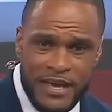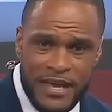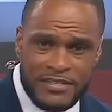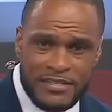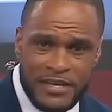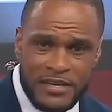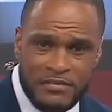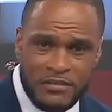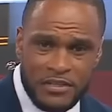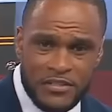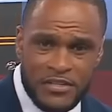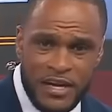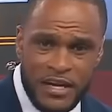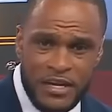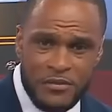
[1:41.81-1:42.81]
Kat Sandoval is
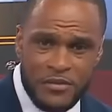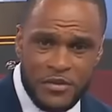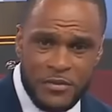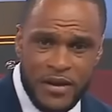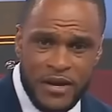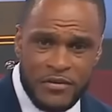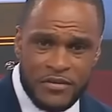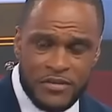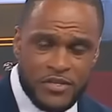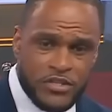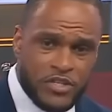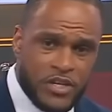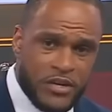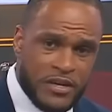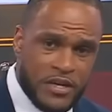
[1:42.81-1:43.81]
talking with her parents,
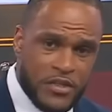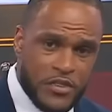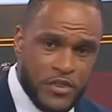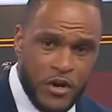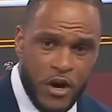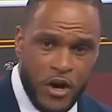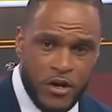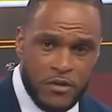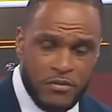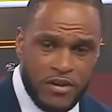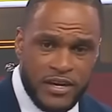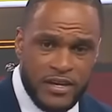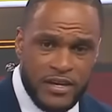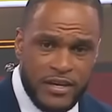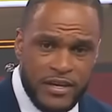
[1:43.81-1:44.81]
sharing their
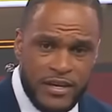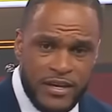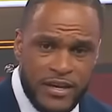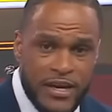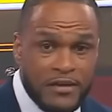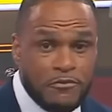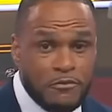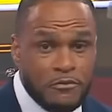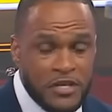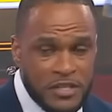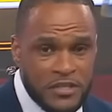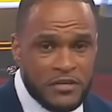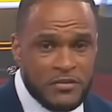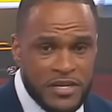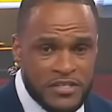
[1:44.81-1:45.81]
heartbreak and what
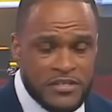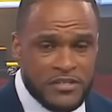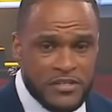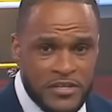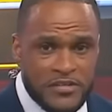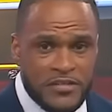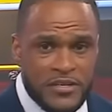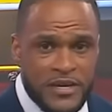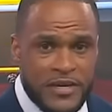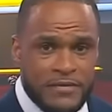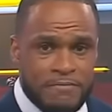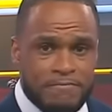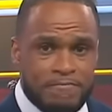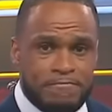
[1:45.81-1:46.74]
their message is tonight.